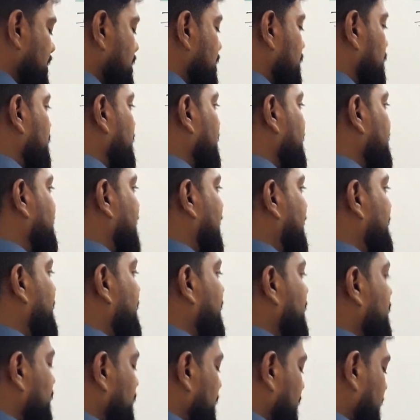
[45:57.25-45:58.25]
So in that
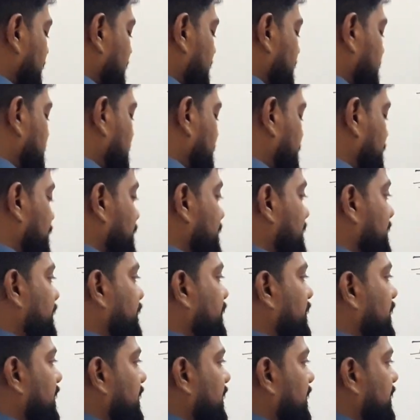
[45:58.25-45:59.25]
particular case, suppose if
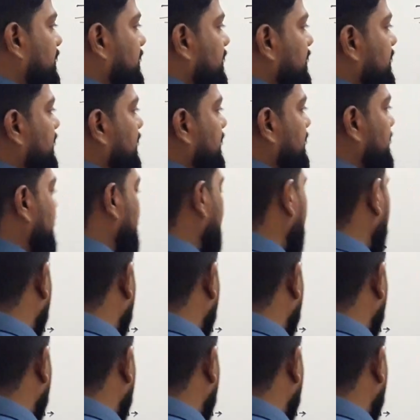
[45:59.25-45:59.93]
you are just taking